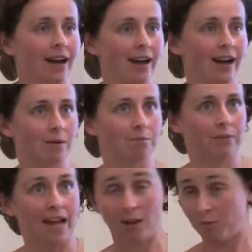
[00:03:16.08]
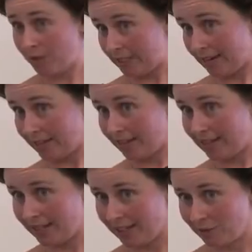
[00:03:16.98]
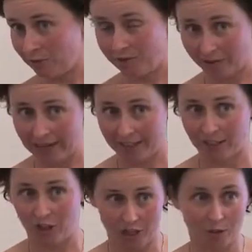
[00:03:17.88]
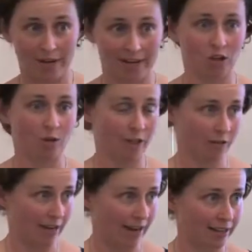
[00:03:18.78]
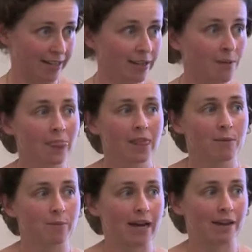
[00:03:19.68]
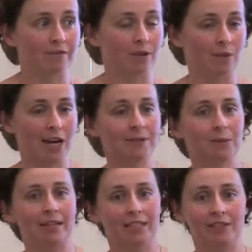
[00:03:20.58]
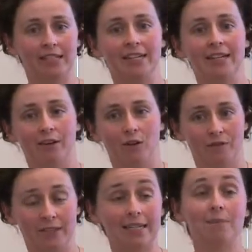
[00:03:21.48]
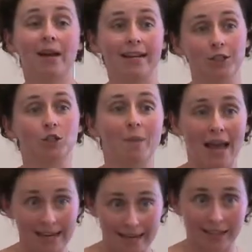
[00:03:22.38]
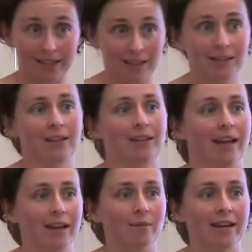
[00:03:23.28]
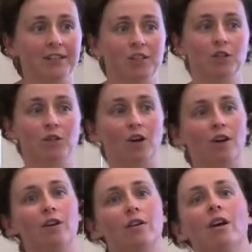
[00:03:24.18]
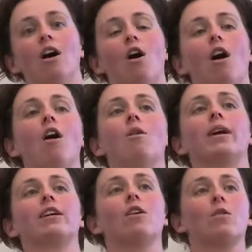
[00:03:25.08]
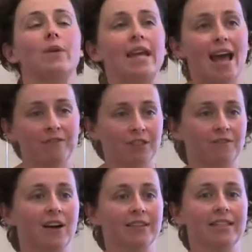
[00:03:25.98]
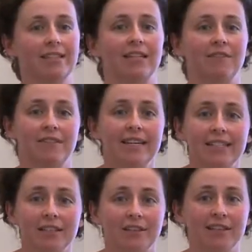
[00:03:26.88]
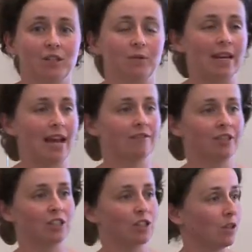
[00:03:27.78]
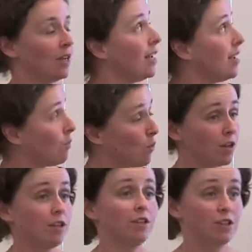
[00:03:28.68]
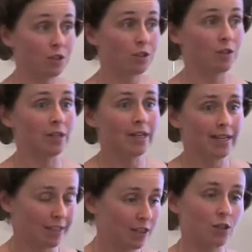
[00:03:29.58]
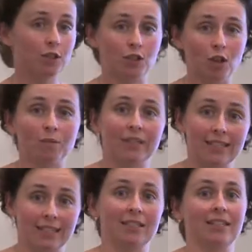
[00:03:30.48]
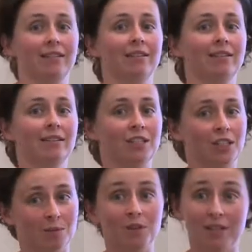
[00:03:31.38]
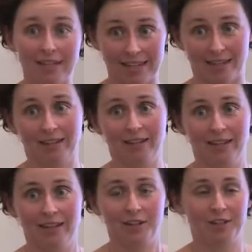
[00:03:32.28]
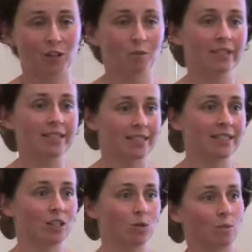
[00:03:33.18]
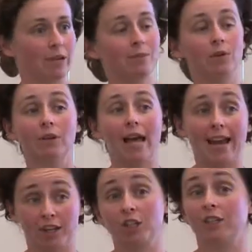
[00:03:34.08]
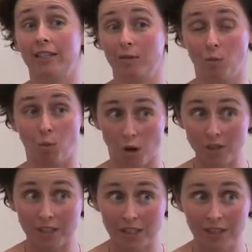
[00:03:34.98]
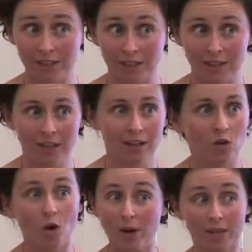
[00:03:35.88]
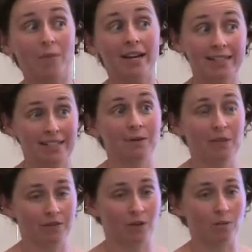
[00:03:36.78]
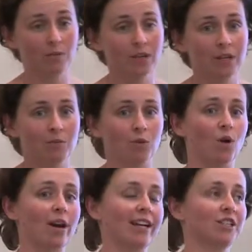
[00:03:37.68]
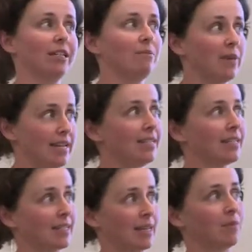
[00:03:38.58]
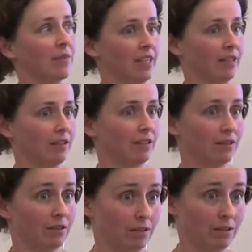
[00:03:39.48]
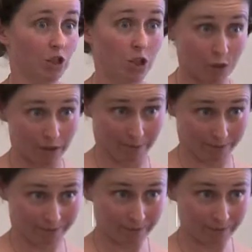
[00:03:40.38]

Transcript: And I'm not saying that that doesn't reflect a genuine economic reality, but from my perspective, sitting in an office, it makes you panic. And it makes you go, oh my God, we have to find this stuff. These are the things that we have to do. And what you do is that you stop listening to community. You stop listening to what people actually want, not where the money's coming from, but what actually means something to them.